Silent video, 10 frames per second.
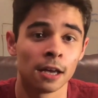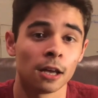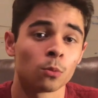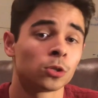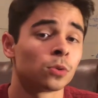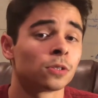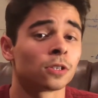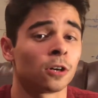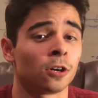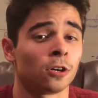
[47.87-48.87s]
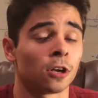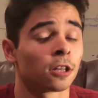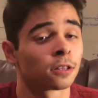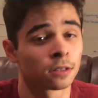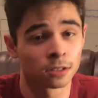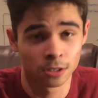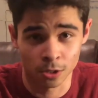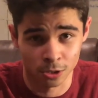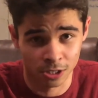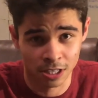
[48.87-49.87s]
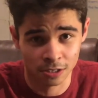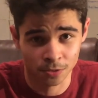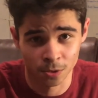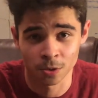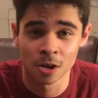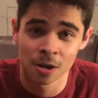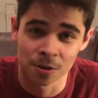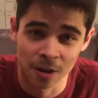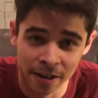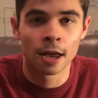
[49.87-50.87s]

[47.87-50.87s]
and which ones are not so successful, right?